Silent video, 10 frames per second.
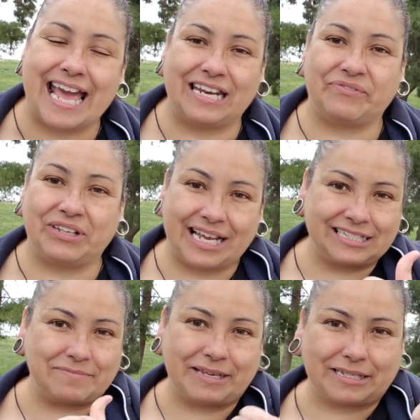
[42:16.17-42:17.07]
And if you'd
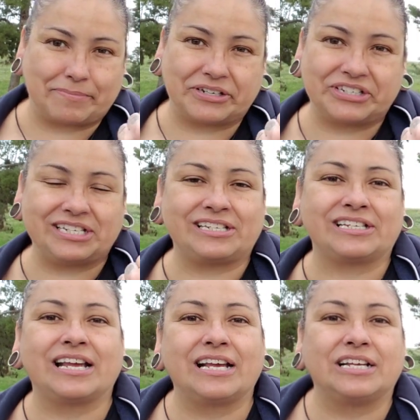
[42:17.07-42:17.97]
like to make the
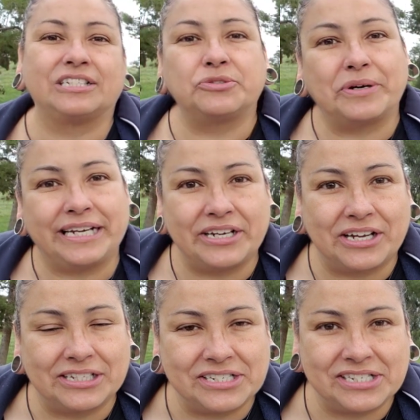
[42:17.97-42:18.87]
purchase,
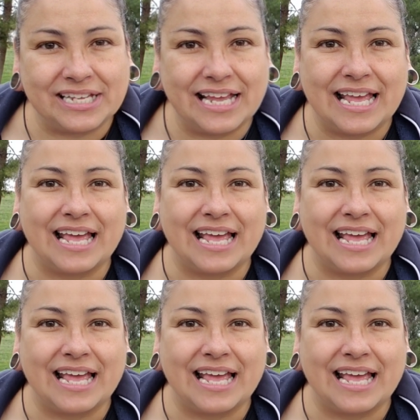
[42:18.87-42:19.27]
$20,